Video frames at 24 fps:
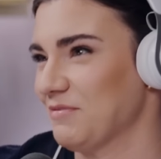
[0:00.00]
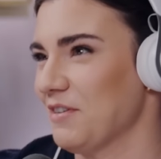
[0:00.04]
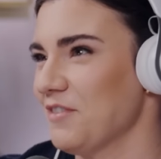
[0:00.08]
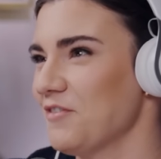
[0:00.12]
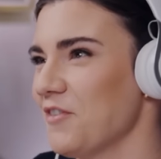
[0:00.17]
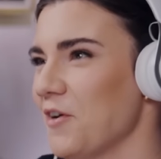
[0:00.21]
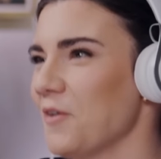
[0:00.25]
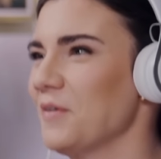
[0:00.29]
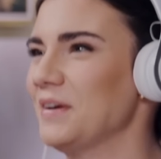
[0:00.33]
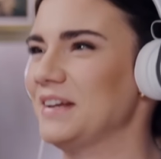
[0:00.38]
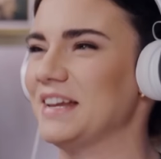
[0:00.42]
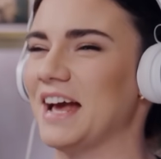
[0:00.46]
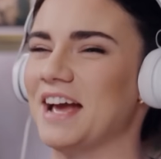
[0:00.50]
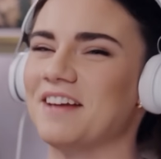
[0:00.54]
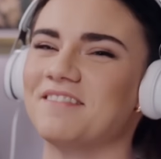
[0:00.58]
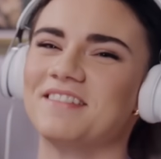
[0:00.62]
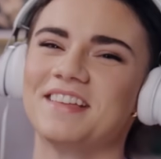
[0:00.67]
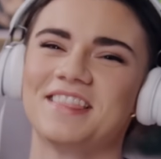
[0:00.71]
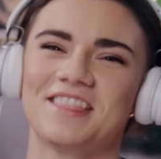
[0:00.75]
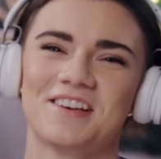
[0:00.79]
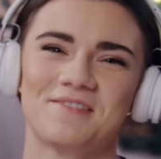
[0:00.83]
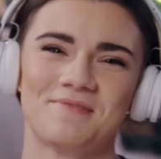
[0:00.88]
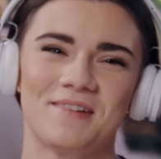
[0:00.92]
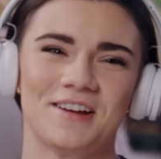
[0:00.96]
Before we dive
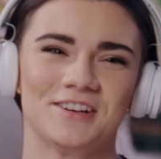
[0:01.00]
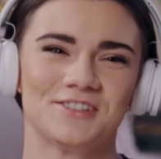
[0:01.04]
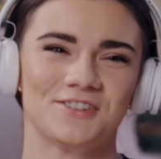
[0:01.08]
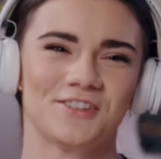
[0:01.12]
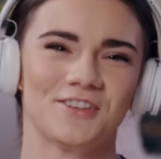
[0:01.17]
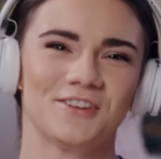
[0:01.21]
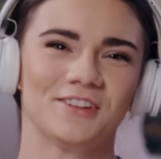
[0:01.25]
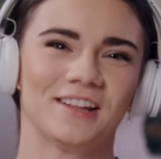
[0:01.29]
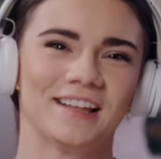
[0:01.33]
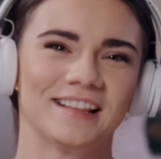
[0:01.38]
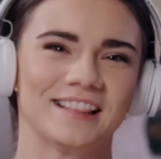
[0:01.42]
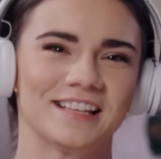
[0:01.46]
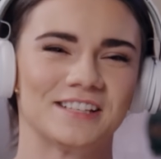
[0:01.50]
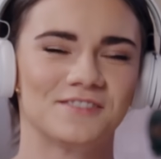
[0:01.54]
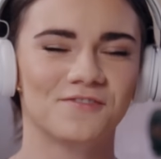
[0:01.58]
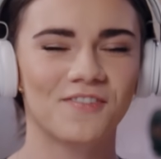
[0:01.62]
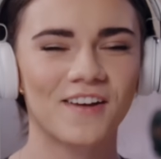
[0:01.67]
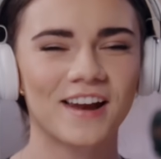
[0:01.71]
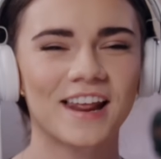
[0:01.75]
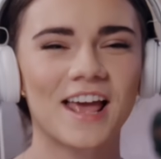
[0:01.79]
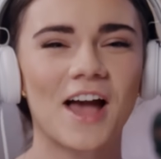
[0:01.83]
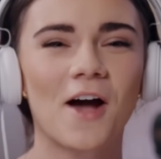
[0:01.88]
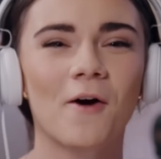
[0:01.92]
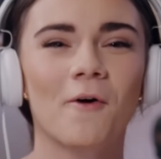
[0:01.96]
in, though, make sure that you like this
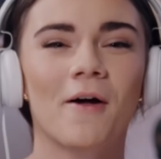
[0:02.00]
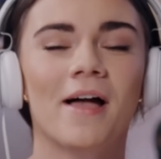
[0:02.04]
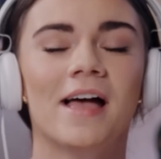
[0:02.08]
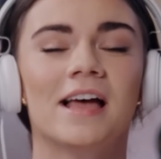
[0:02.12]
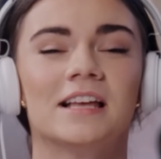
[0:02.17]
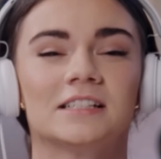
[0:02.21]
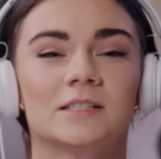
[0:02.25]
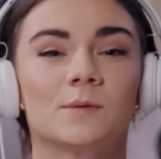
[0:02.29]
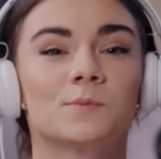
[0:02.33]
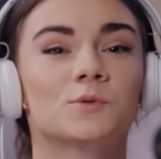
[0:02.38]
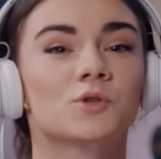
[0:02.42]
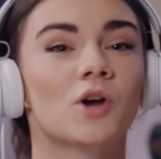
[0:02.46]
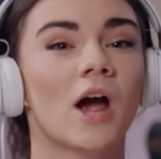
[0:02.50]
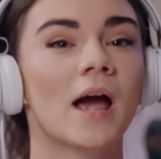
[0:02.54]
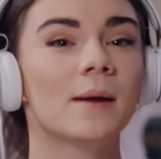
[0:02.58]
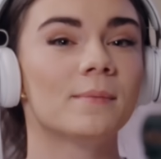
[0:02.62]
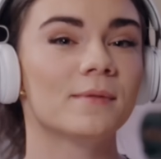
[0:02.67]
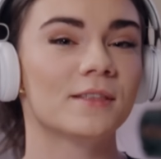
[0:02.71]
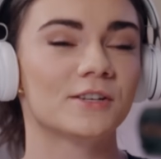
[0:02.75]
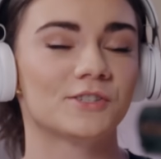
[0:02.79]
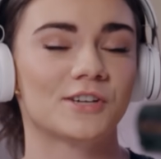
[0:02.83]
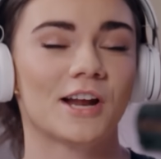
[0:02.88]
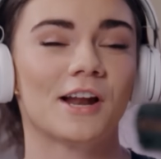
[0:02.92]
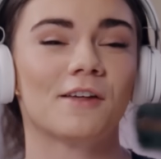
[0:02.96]
video, subscribe
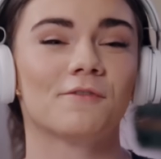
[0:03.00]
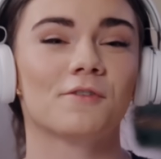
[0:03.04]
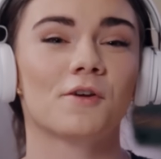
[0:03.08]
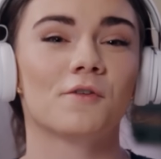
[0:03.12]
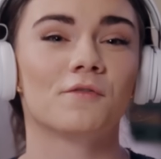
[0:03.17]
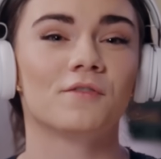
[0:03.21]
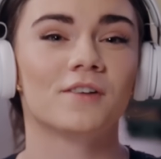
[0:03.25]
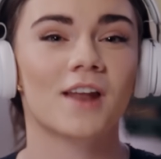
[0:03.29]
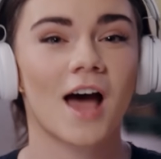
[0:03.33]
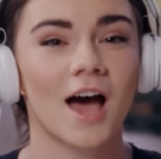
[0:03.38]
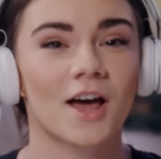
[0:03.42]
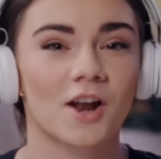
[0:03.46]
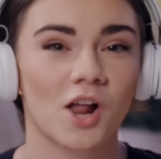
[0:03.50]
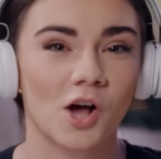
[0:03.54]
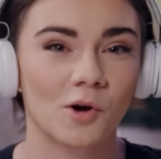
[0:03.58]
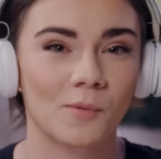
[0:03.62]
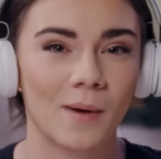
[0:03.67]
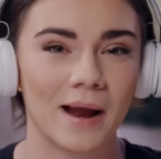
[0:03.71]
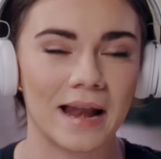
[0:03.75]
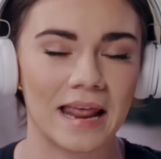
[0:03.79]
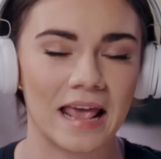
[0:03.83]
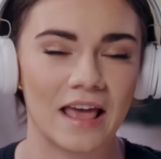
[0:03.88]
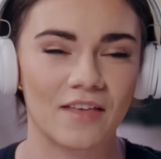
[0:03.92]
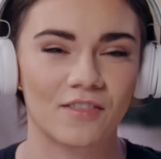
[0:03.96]
to the channel if you have not
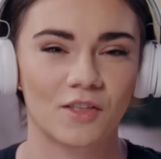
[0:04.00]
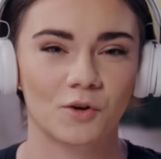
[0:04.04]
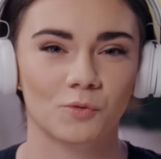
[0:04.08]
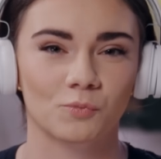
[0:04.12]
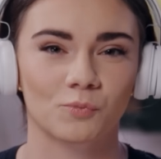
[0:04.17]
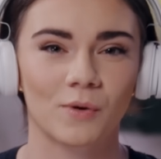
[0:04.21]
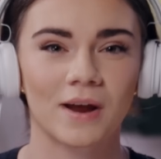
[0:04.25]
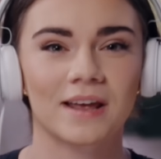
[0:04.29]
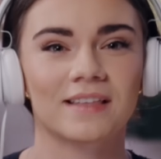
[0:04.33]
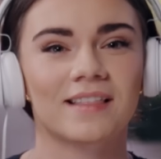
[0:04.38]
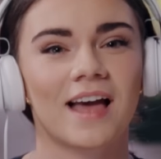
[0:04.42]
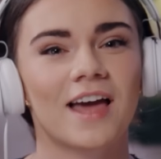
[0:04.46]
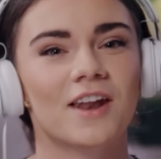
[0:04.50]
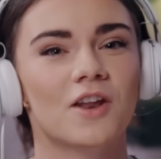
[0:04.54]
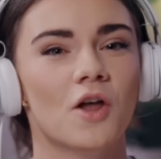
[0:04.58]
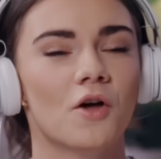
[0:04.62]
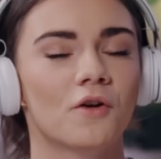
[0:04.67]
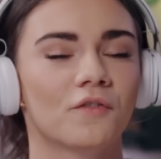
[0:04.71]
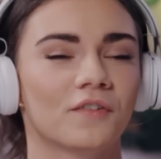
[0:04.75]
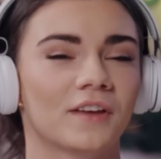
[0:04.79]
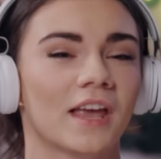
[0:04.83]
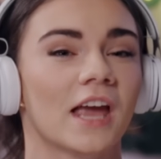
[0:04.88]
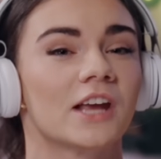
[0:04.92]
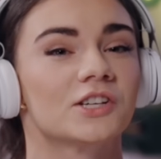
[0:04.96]
already, and then ring that
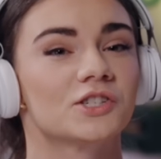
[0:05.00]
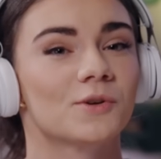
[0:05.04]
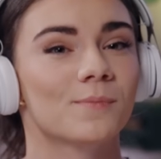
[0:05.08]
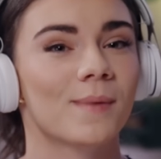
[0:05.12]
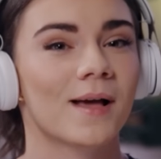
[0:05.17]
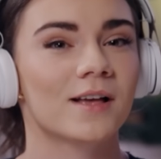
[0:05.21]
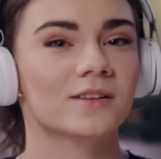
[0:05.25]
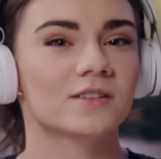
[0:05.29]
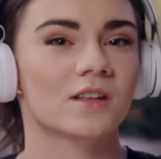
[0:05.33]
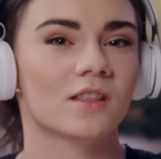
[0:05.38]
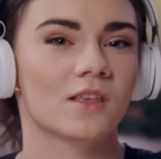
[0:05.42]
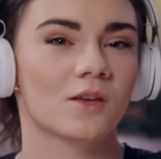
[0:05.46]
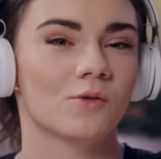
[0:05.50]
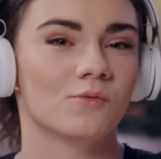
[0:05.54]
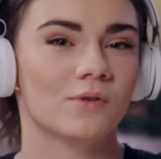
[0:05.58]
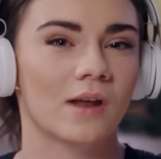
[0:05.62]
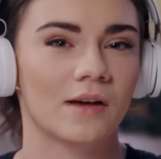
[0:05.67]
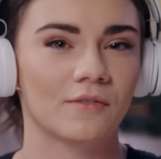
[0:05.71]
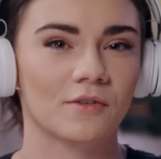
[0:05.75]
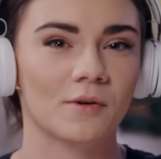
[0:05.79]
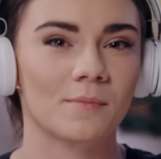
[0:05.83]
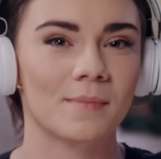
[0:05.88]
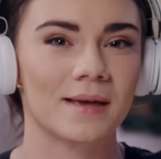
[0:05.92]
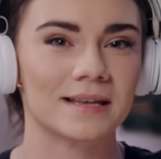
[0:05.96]
notification bell so that you
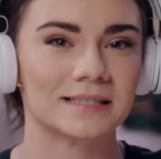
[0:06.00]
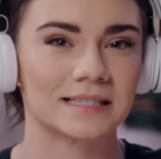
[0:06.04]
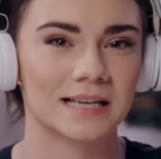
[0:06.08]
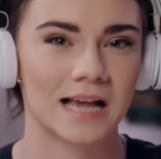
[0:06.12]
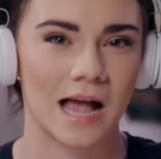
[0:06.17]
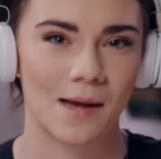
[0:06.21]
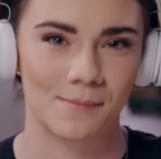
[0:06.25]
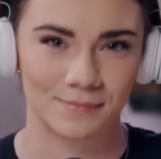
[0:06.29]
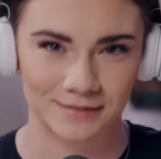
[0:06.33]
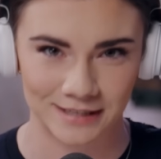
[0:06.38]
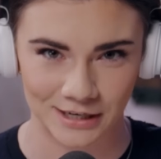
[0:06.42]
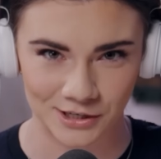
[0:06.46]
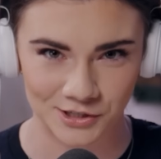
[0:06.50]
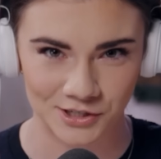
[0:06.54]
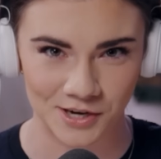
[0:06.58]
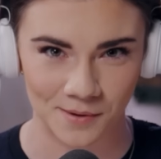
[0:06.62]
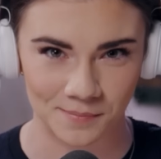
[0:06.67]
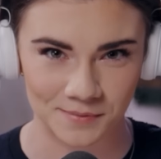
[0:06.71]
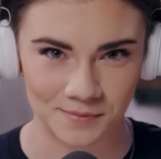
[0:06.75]
never miss a comment section